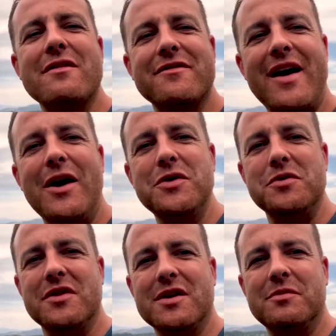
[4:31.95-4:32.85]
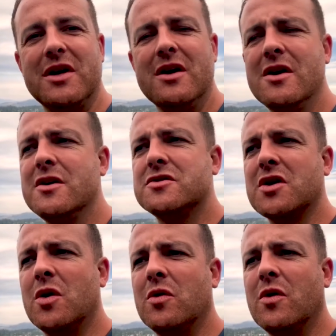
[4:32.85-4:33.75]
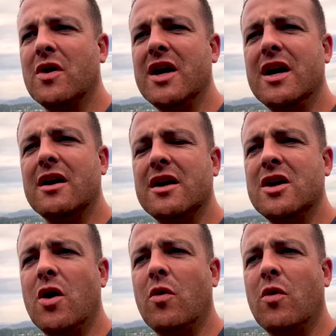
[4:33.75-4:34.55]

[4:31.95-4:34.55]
to value them. So, we